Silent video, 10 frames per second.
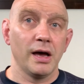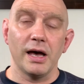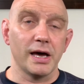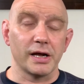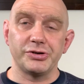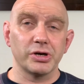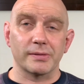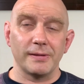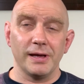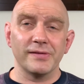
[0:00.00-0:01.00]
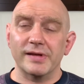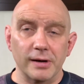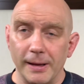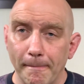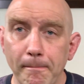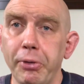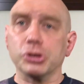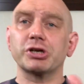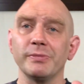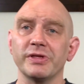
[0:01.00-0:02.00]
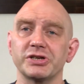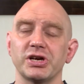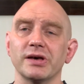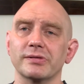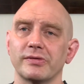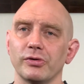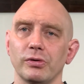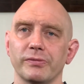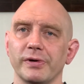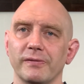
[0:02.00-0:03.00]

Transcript: And I just instantly pushed him in the chest, the old